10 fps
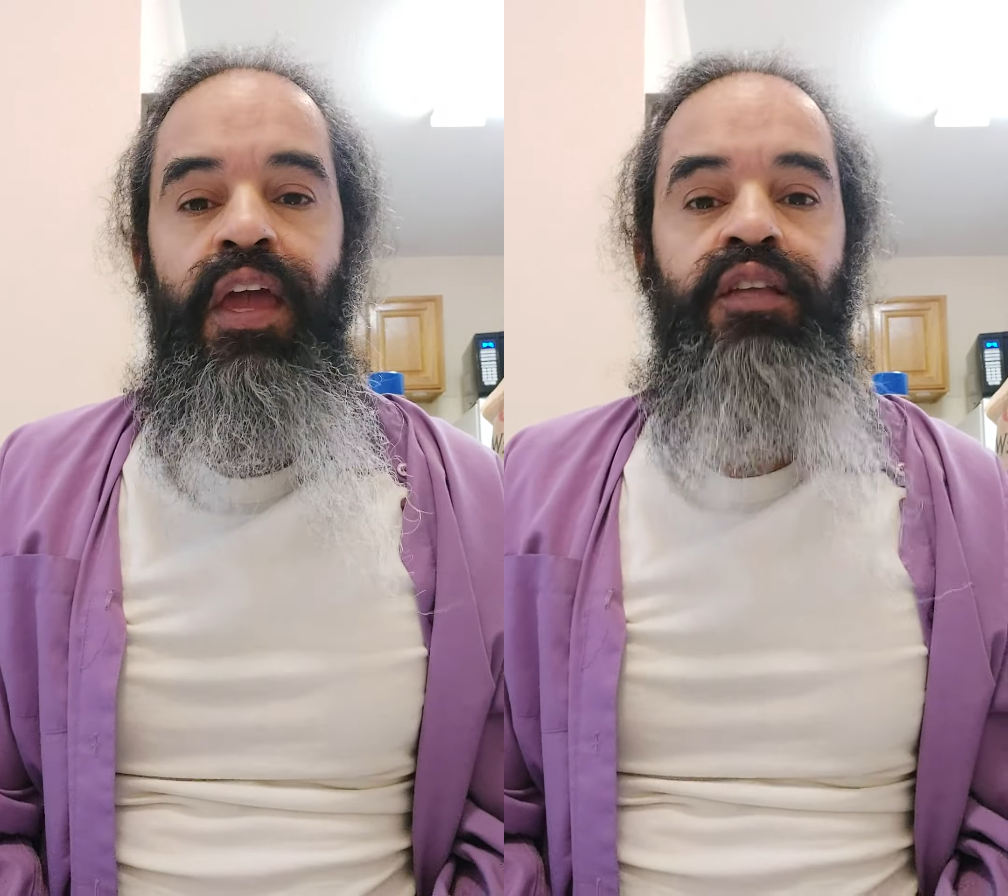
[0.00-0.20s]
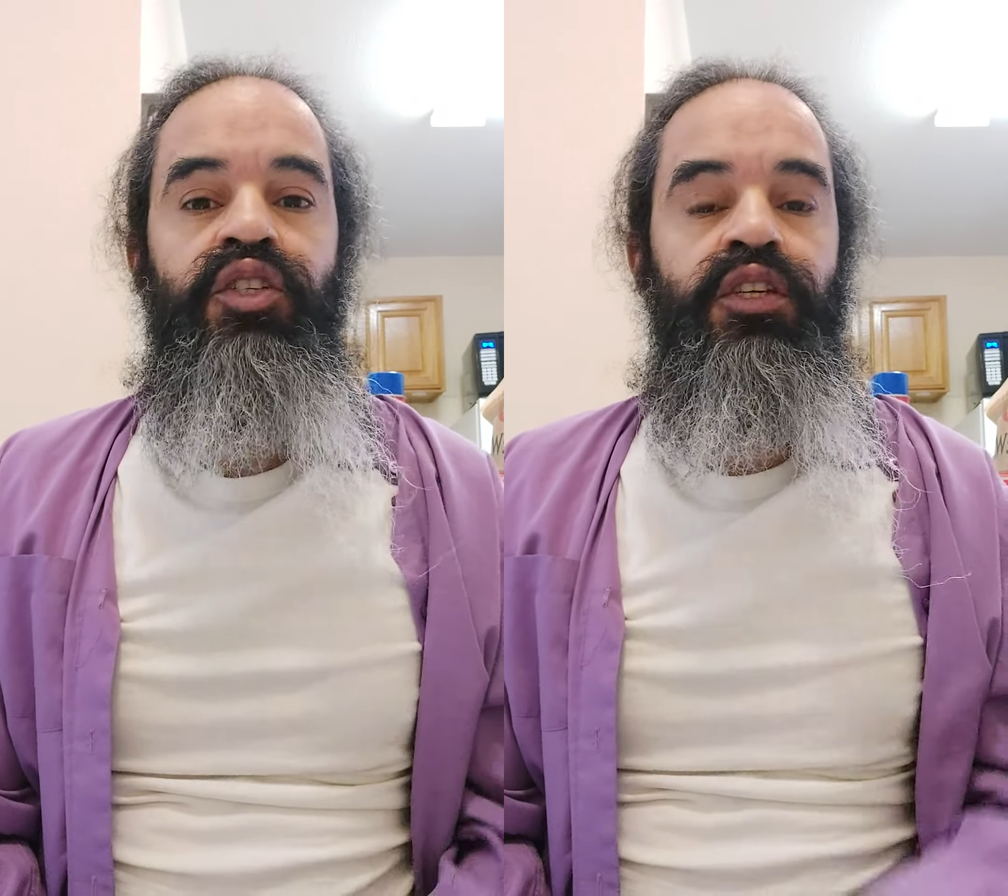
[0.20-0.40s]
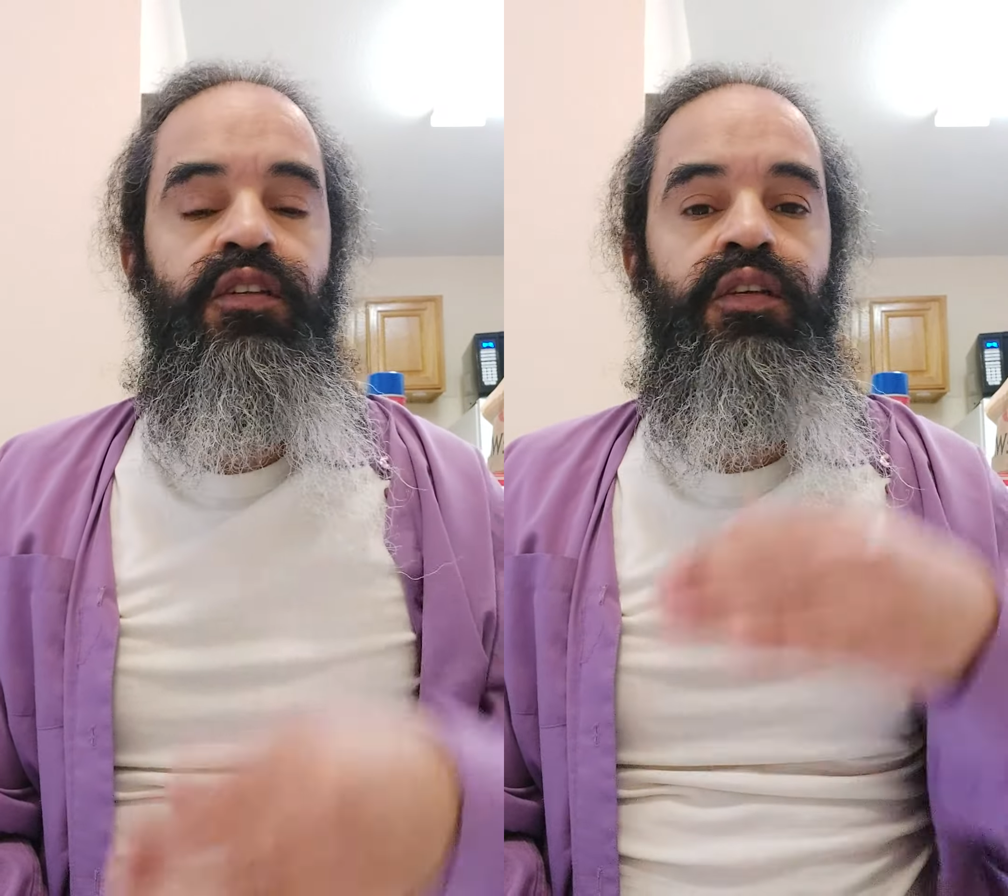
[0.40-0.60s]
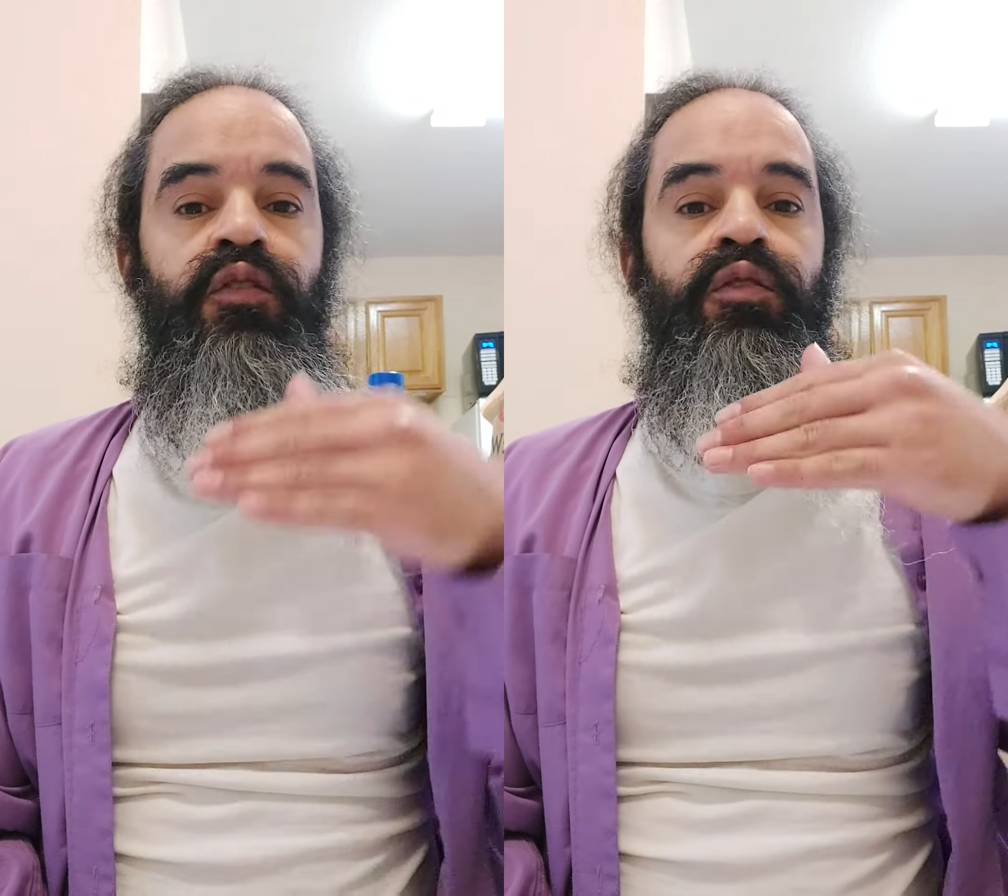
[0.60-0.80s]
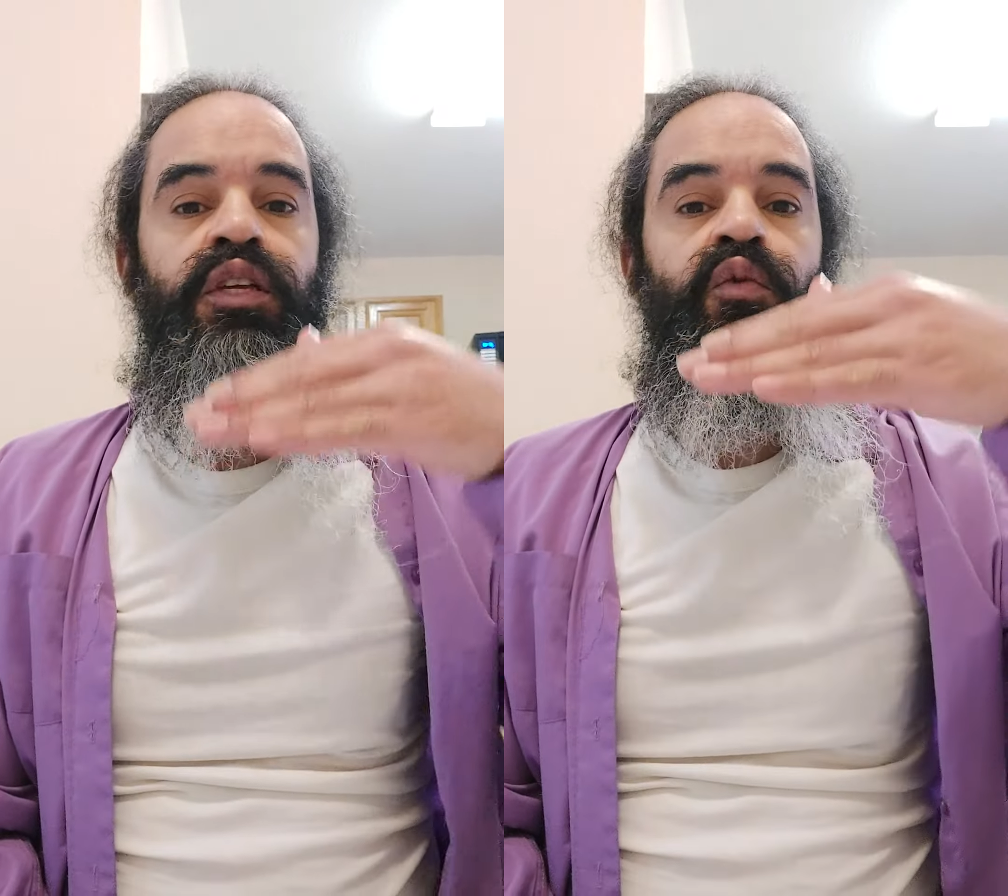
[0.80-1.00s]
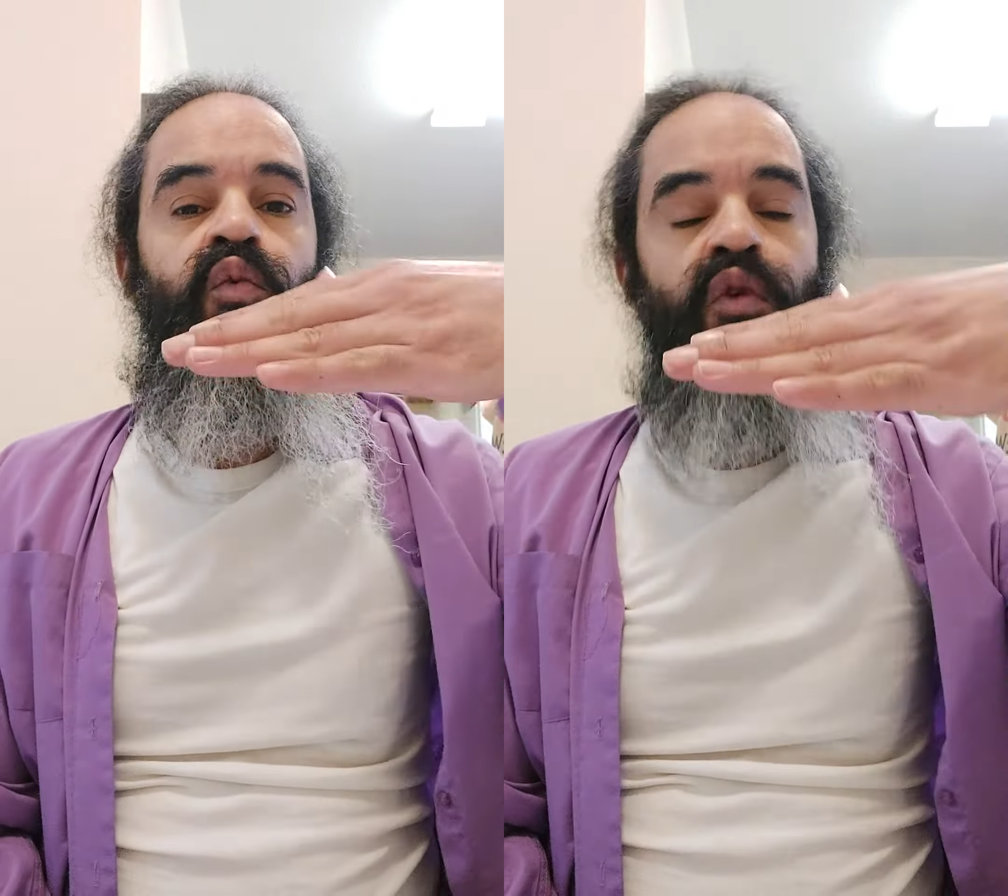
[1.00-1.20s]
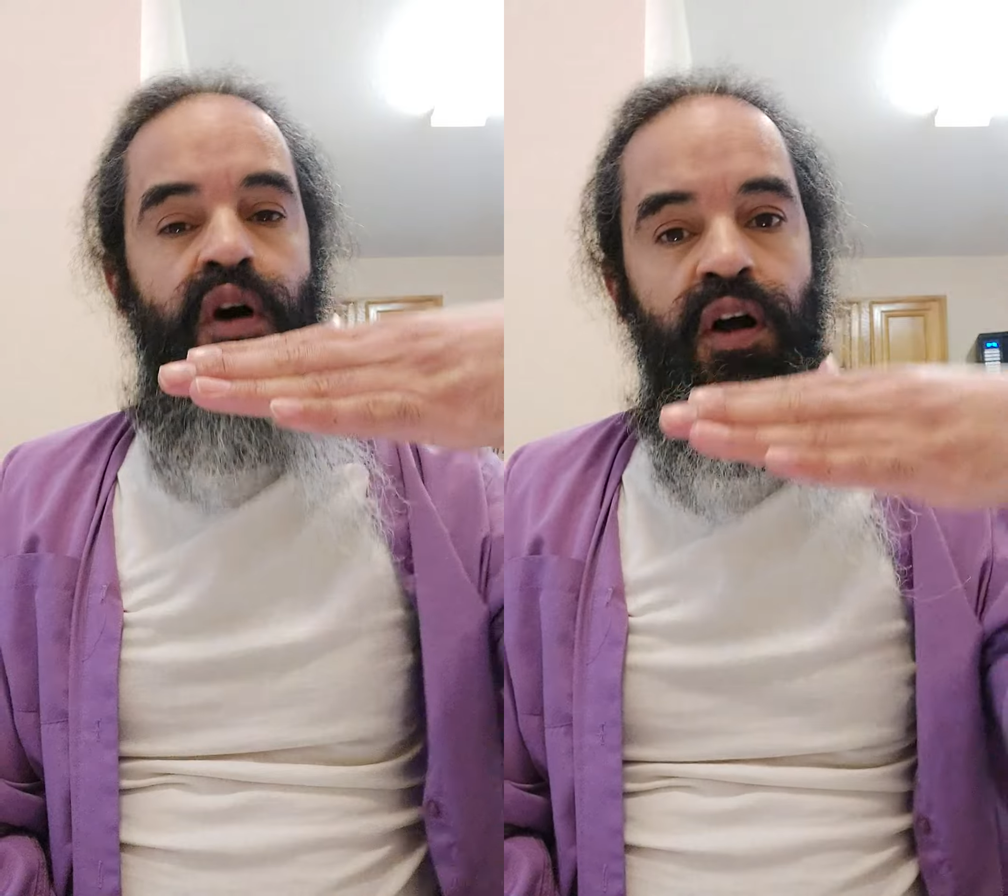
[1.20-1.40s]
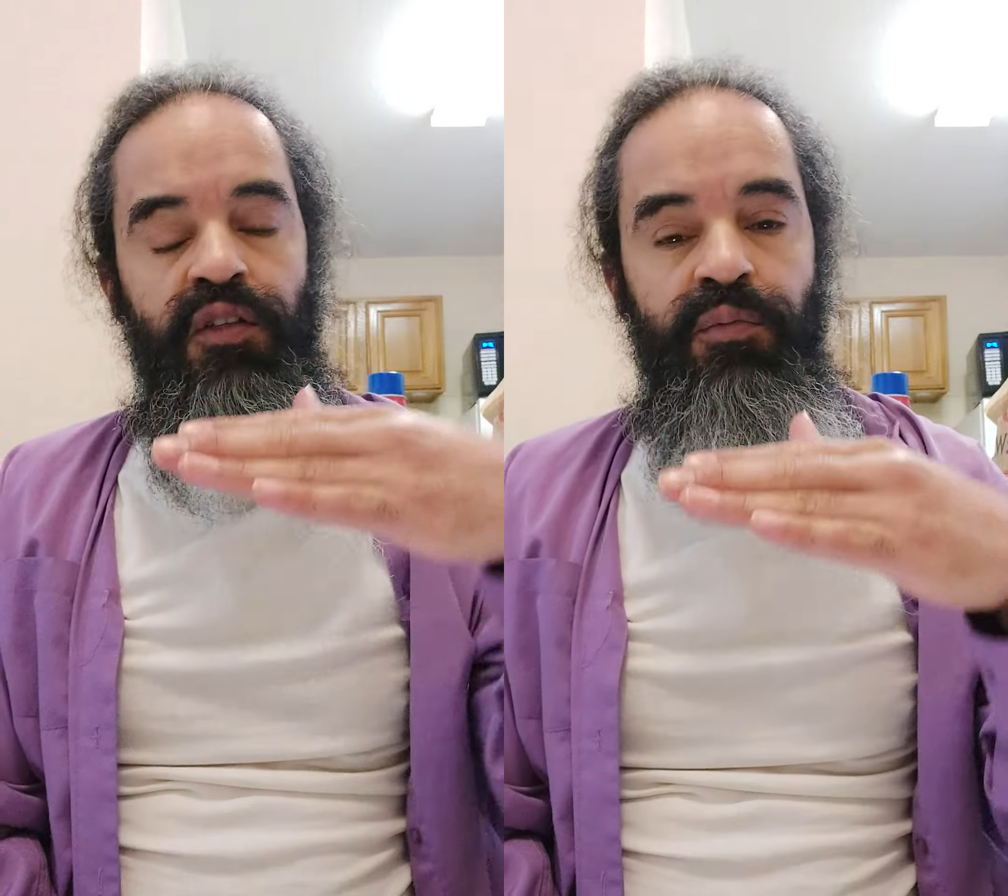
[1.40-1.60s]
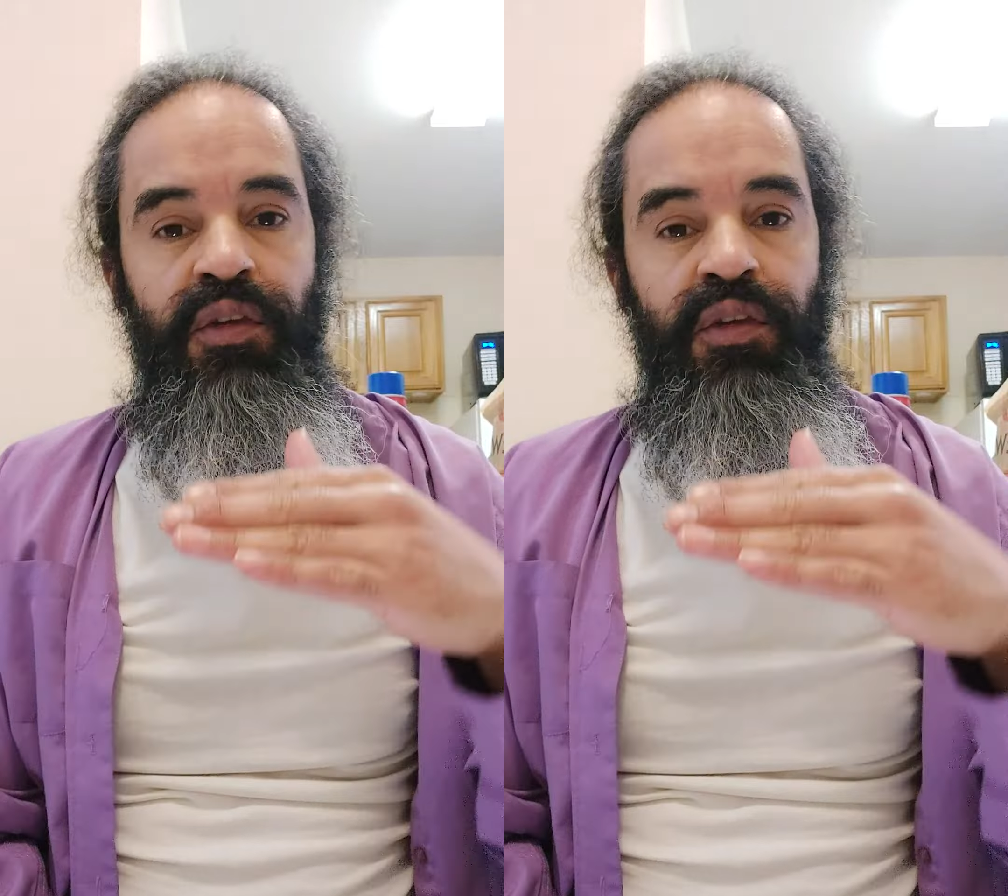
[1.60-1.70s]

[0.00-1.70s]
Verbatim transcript: and she literally walked